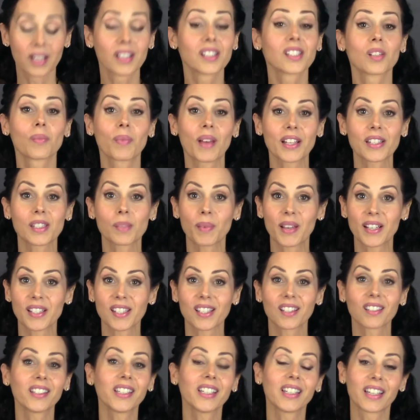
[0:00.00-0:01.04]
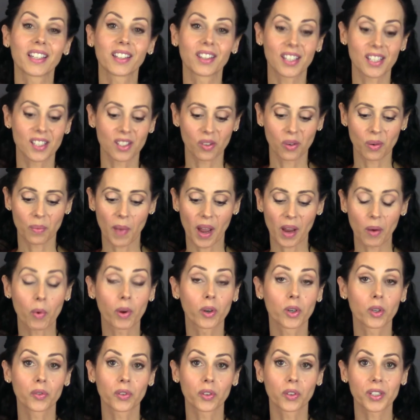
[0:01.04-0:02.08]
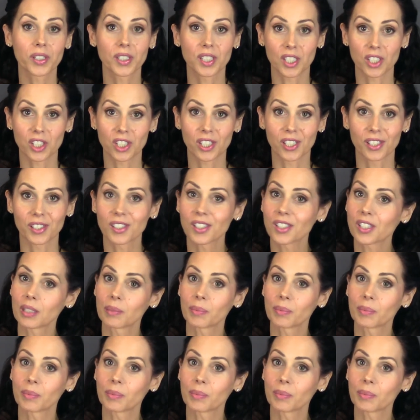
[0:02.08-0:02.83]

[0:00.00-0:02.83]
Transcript: So that's basically it. These are my wonderful additions